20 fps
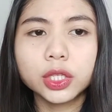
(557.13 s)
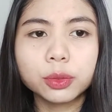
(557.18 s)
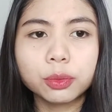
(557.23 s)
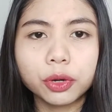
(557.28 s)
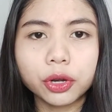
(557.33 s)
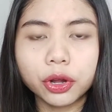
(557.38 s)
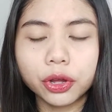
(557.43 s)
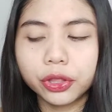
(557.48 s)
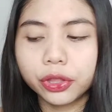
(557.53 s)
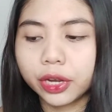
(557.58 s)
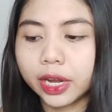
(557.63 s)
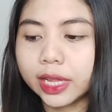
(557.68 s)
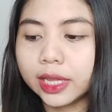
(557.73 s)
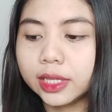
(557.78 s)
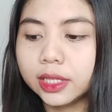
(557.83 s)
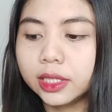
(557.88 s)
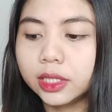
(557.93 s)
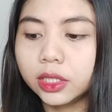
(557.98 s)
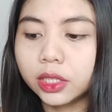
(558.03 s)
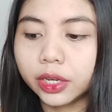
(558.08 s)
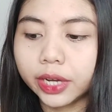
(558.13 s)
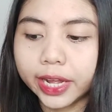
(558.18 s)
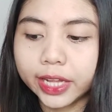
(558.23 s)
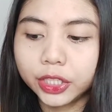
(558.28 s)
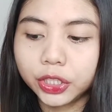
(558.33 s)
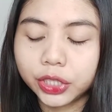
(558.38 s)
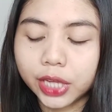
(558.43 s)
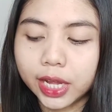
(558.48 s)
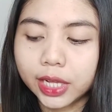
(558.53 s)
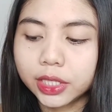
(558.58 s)
more on red
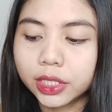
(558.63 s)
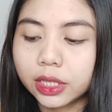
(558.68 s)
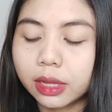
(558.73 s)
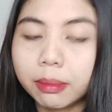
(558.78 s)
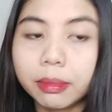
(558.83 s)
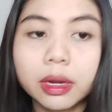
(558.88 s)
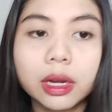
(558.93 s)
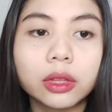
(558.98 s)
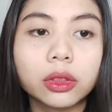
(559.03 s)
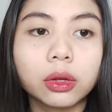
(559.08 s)
shades naman